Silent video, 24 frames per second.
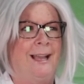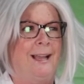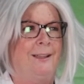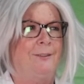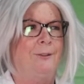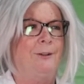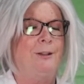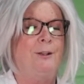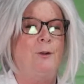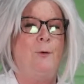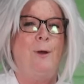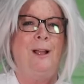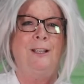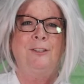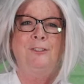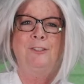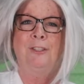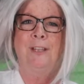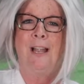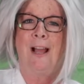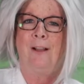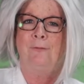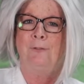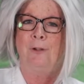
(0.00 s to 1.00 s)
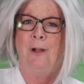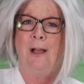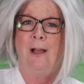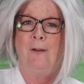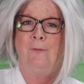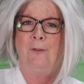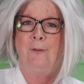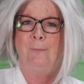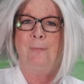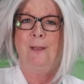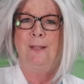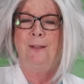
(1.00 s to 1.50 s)
Now, a question, have you
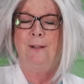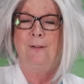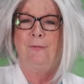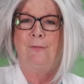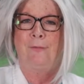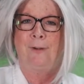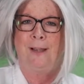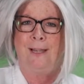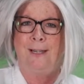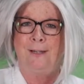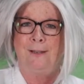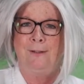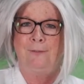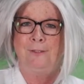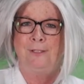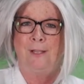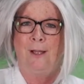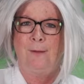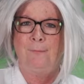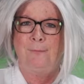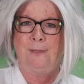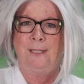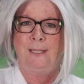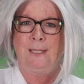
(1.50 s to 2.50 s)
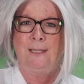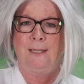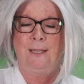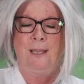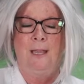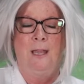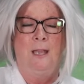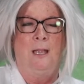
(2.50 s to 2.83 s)
ever been afraid of something?